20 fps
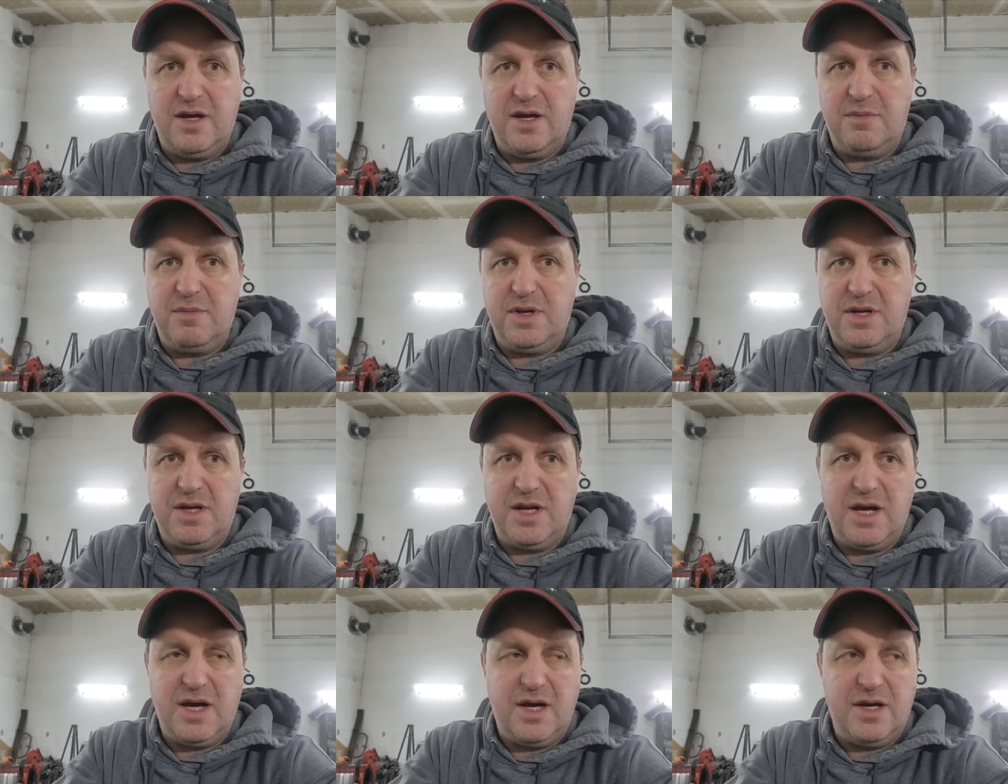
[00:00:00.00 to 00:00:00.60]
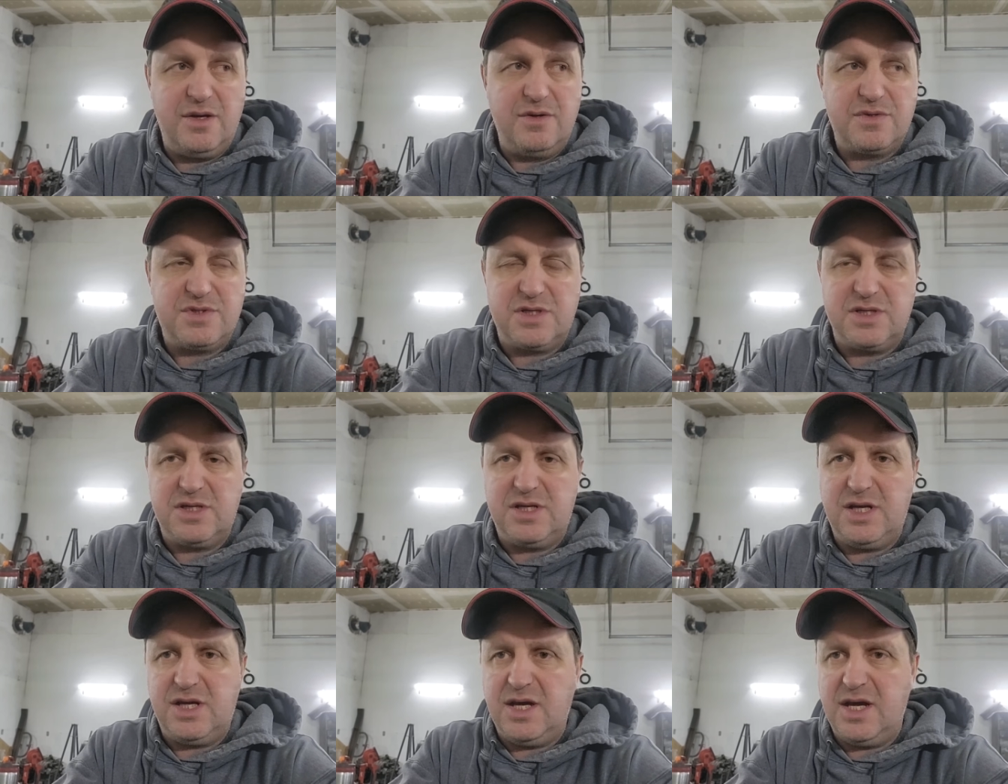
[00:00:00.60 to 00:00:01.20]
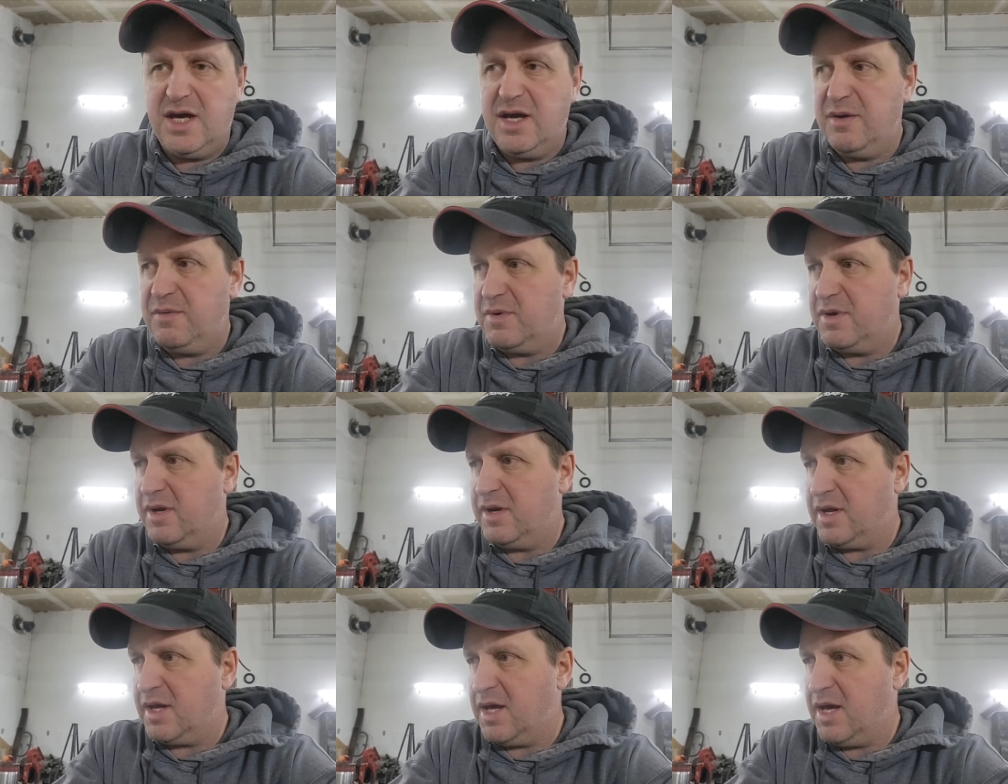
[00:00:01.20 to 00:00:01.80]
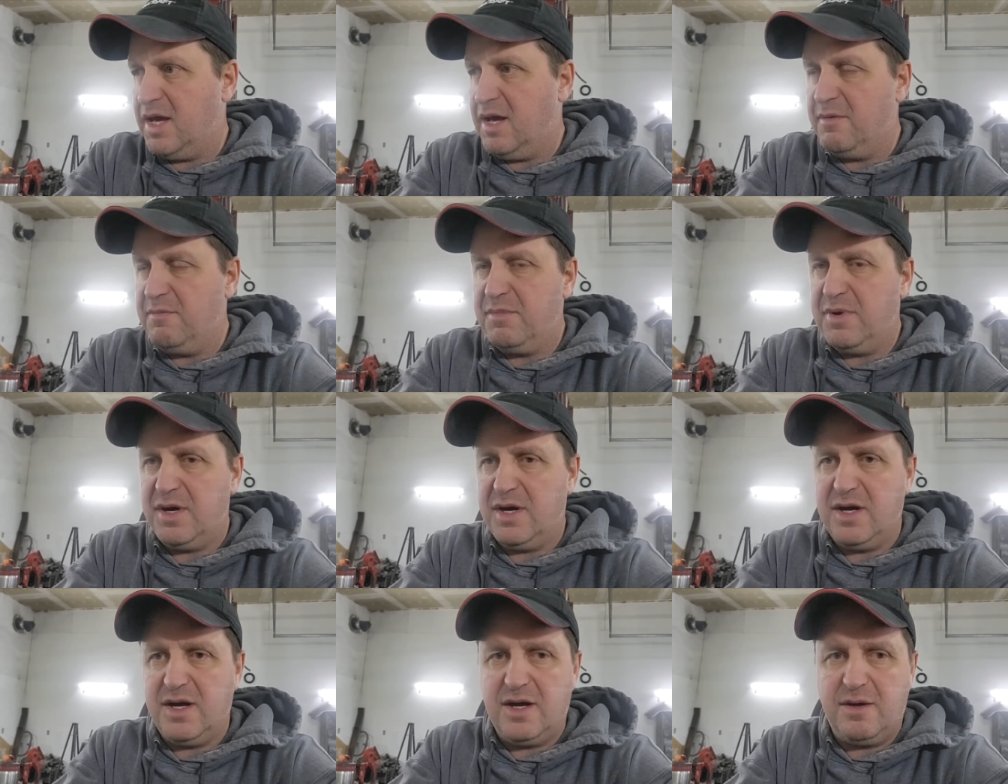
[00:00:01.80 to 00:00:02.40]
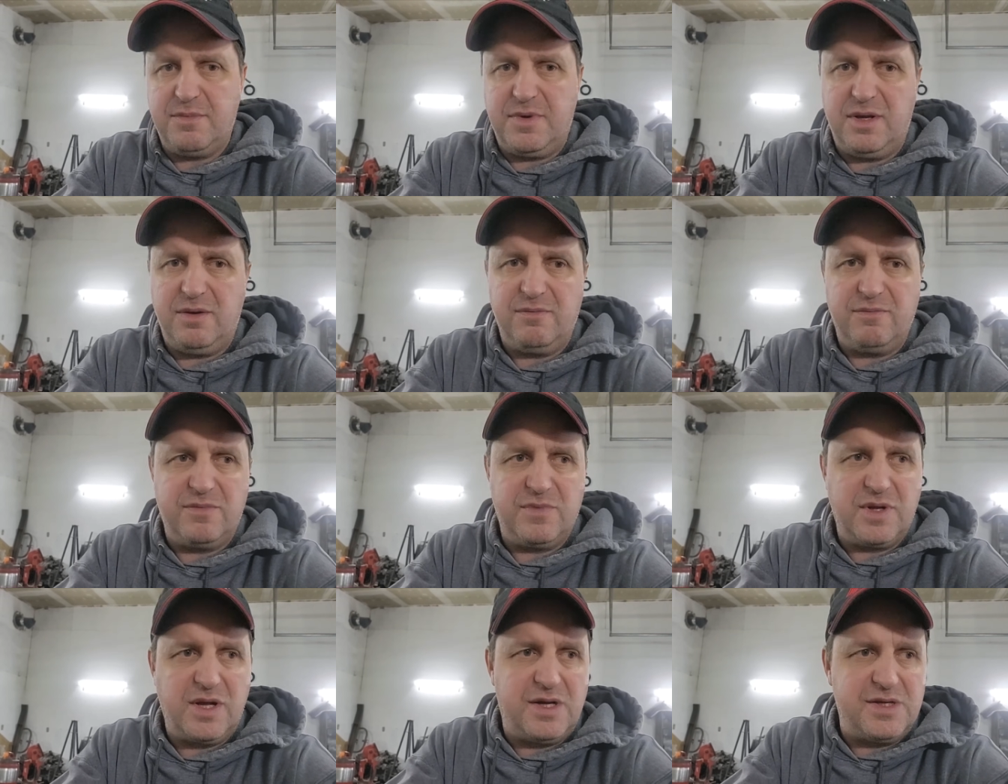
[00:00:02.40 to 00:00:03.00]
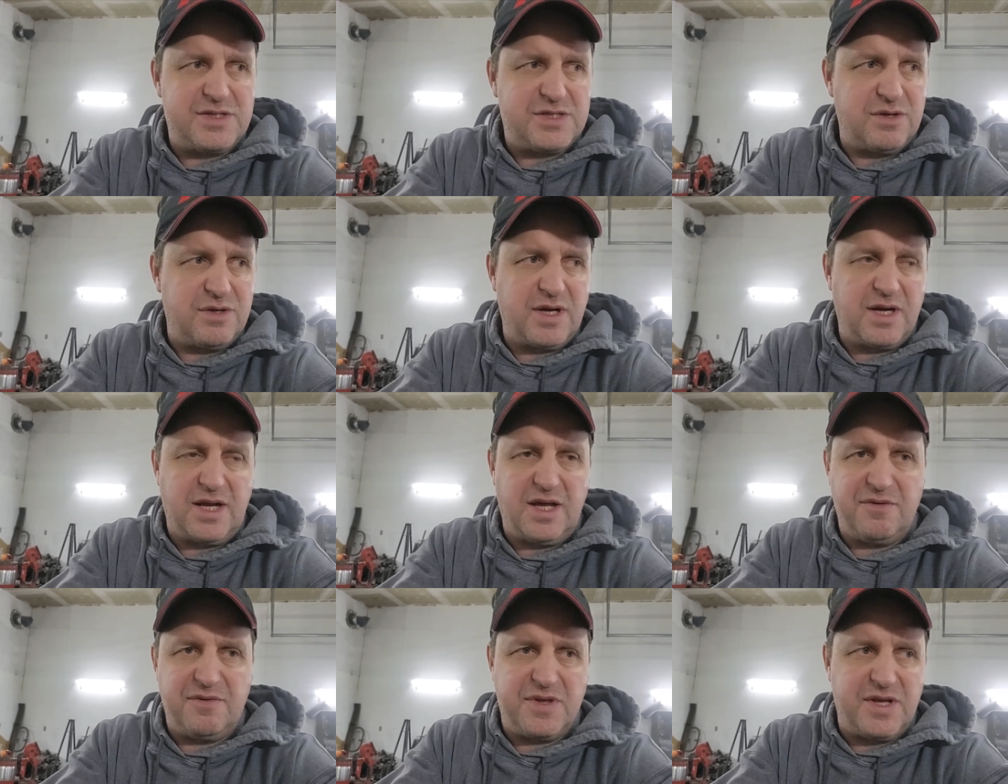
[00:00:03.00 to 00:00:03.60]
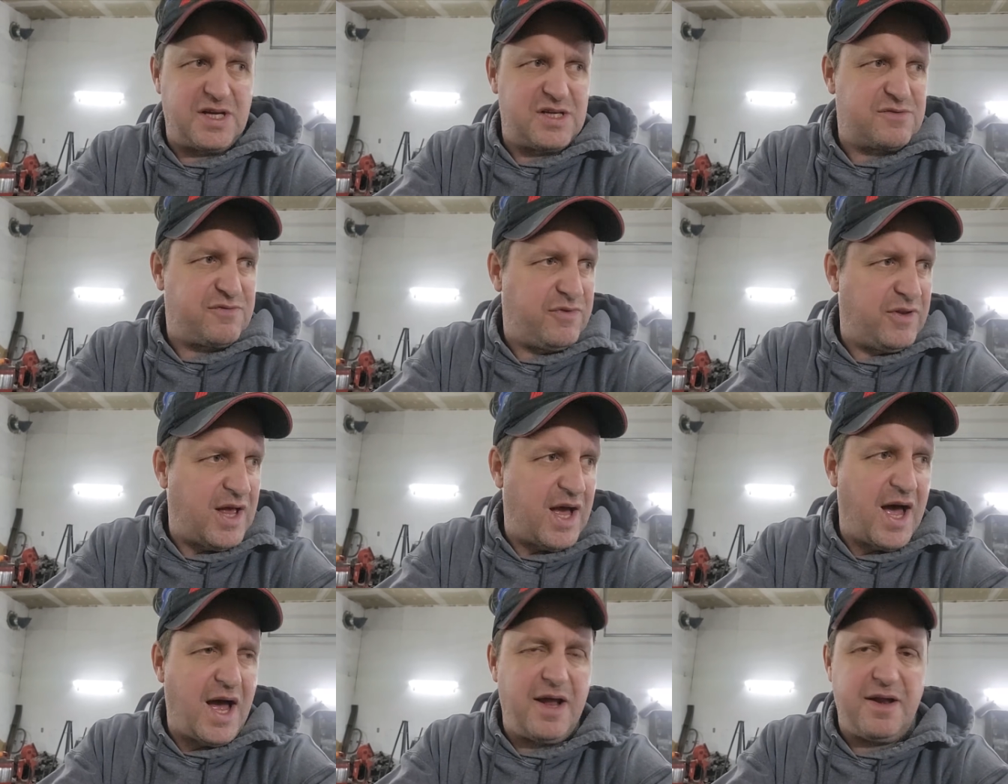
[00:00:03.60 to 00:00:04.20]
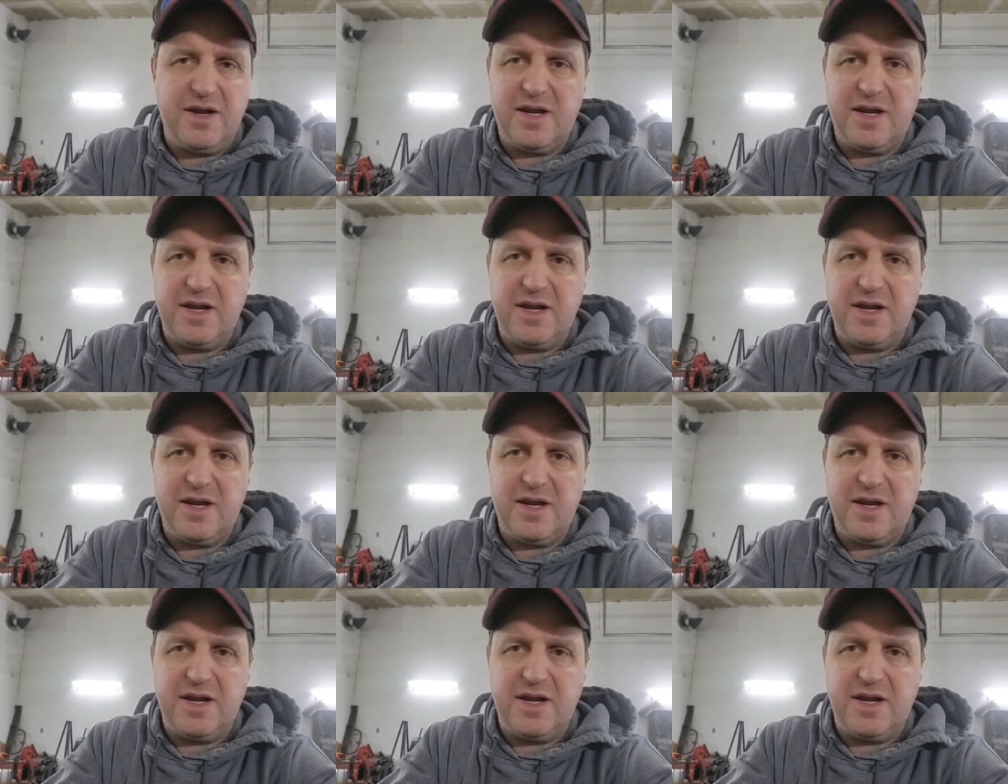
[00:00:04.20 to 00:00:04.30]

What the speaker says: I mean, yeah, I use the DA when I can, but I mean, I still got to get things flat.